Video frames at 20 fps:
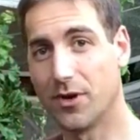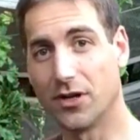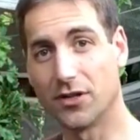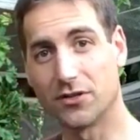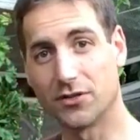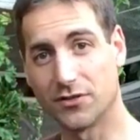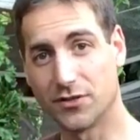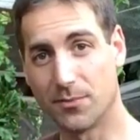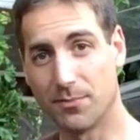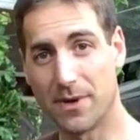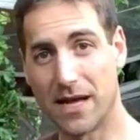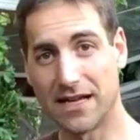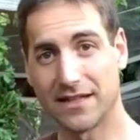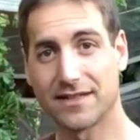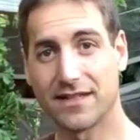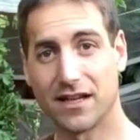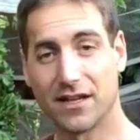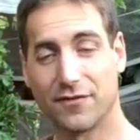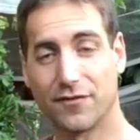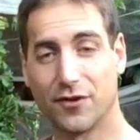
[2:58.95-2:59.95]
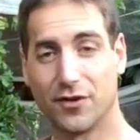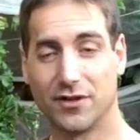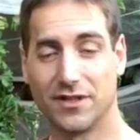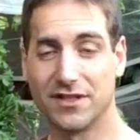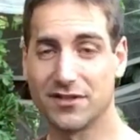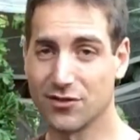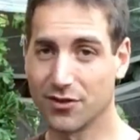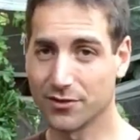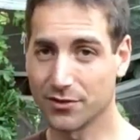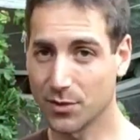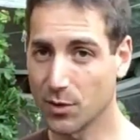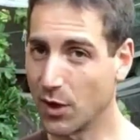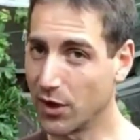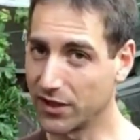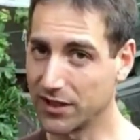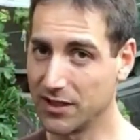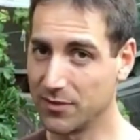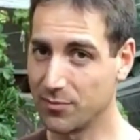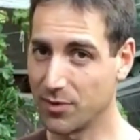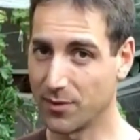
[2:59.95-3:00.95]
but the bell siphon is not
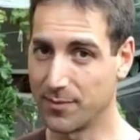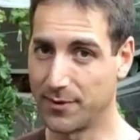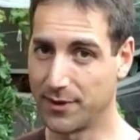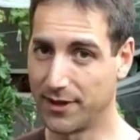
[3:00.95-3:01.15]
working